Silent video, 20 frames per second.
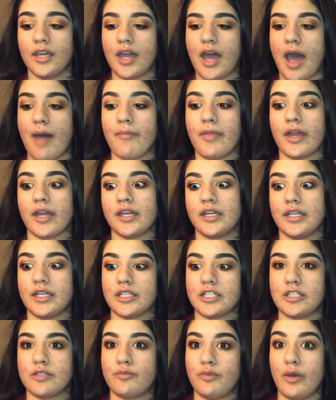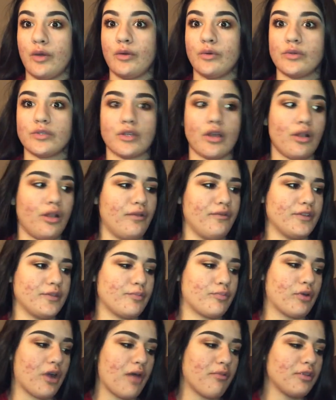I'm not gonna expose all of his
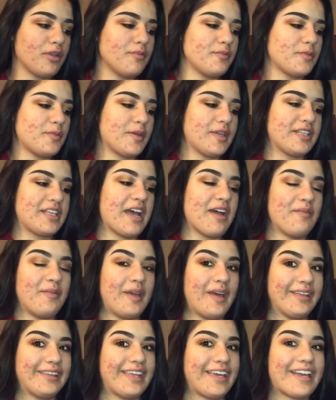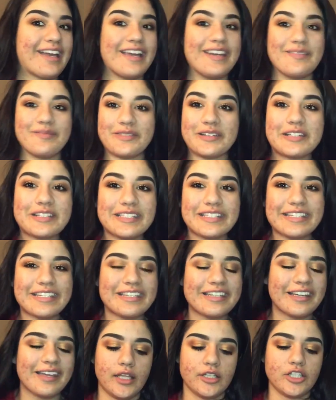problems because I'm not that kind of
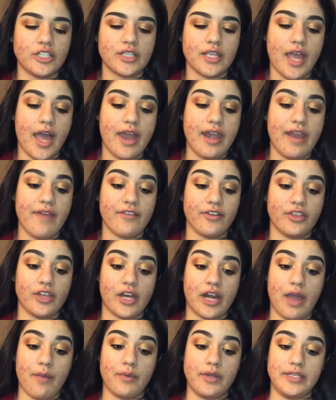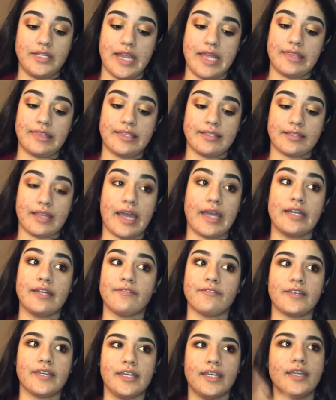person. Let's just say I never thought I would date this kind
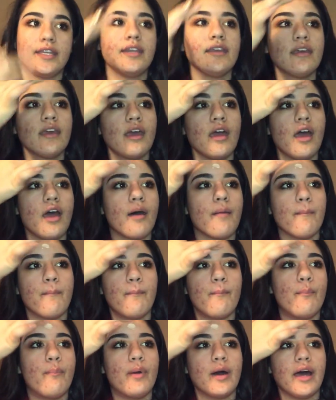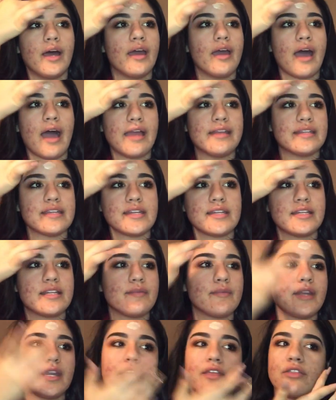of kid, but I dated
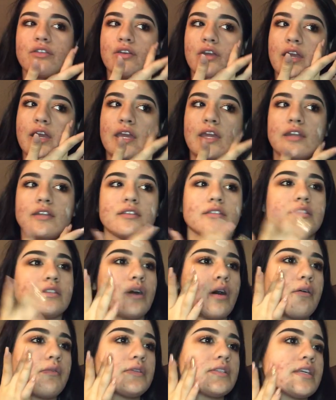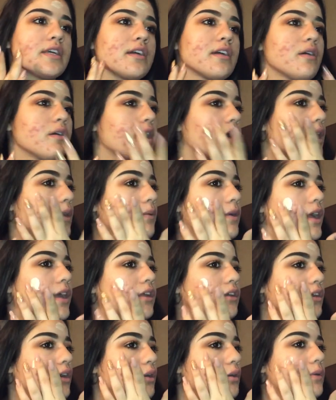him in 8th grade, so I was like, okay, well, I
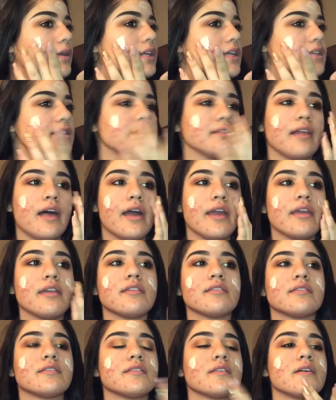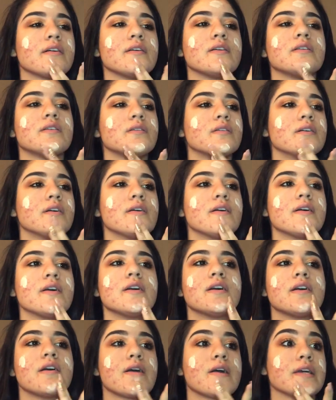know what he's like, so
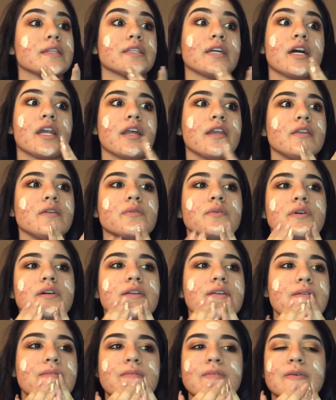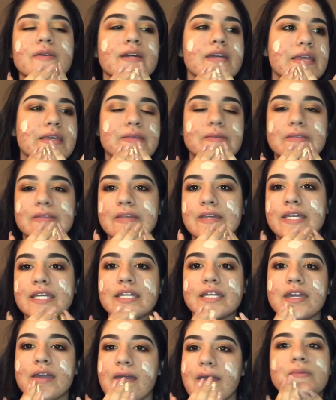I thought I knew what he's
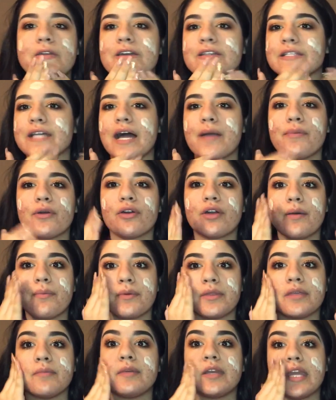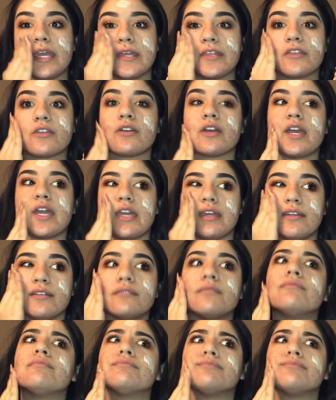like, because I broke up with him in 8th grade,